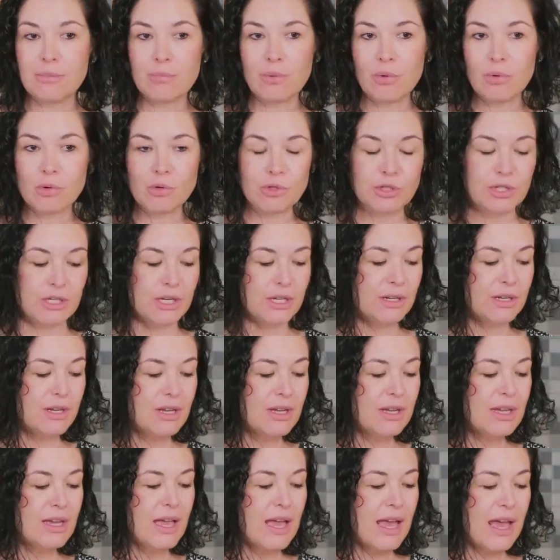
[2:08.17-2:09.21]
portion,
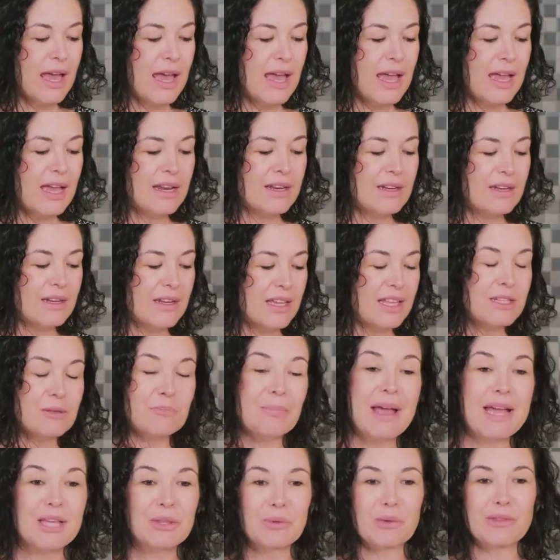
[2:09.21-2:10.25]
and it's
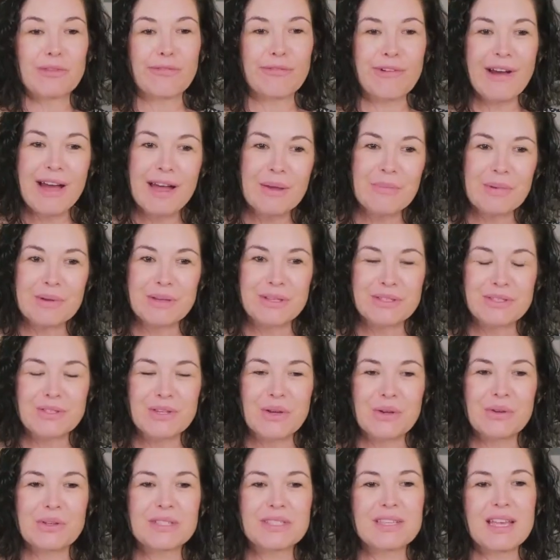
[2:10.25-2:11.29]
packed with fiber, so
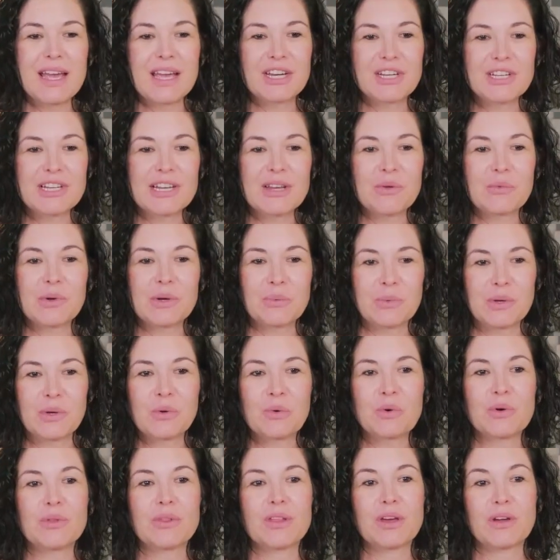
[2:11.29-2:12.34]
it's actually what we
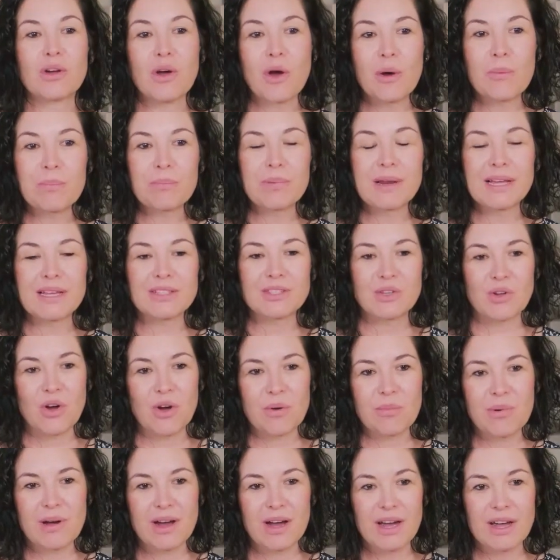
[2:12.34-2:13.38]
call the complex
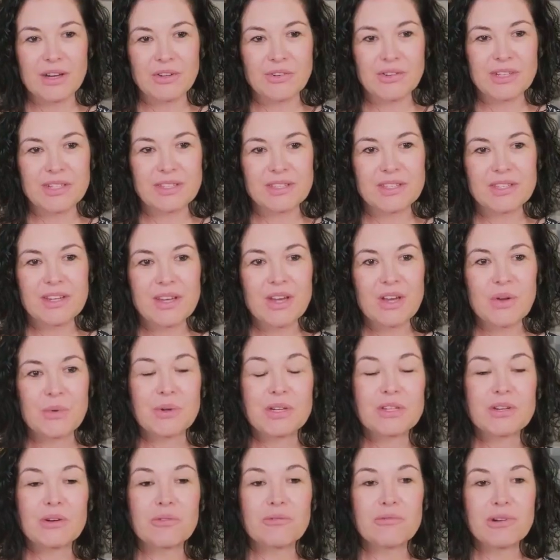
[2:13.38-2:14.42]
carbohydrates,
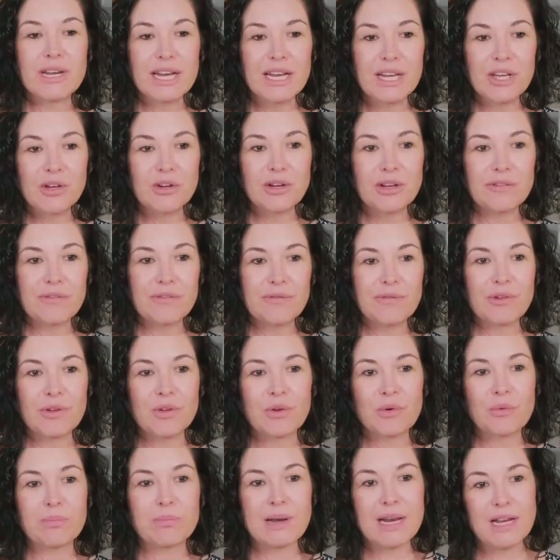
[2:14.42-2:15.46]
which are really good for
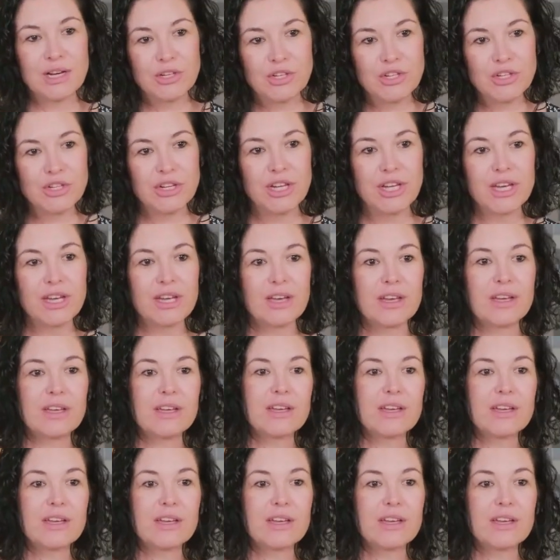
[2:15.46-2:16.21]
your blood sugar,